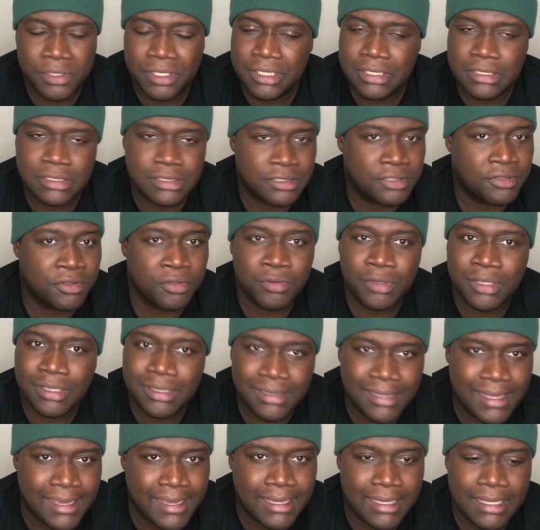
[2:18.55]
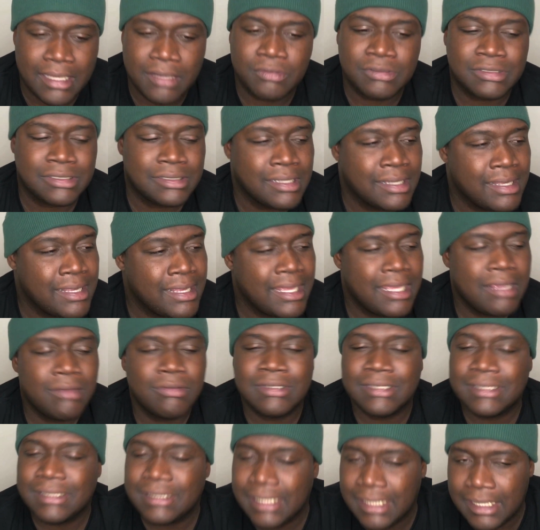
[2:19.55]
He just threw it late. He
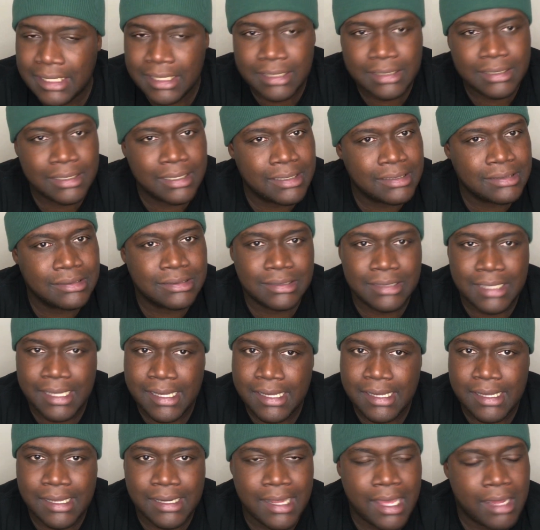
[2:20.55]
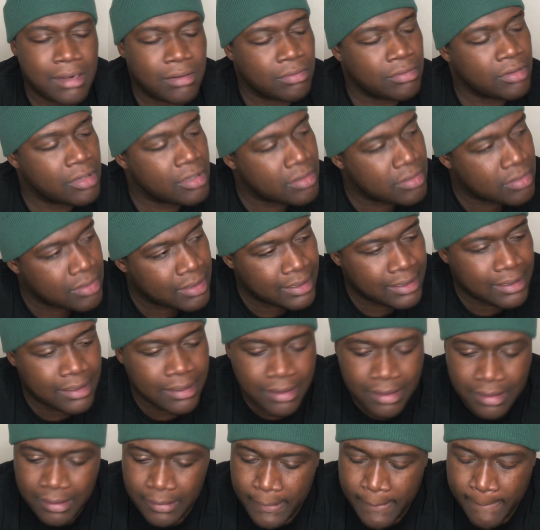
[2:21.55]
was seeing things late, and I don't know,
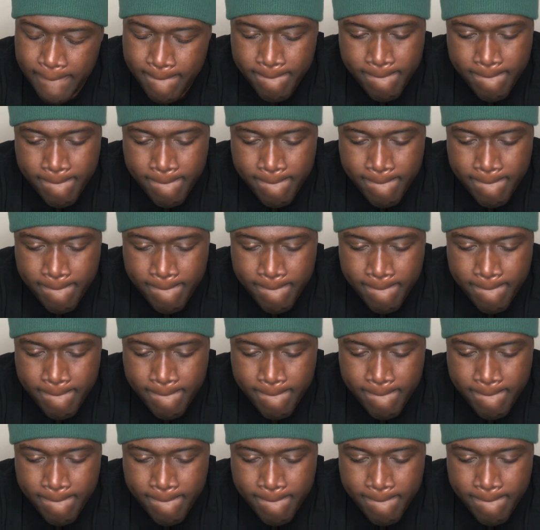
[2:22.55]
again,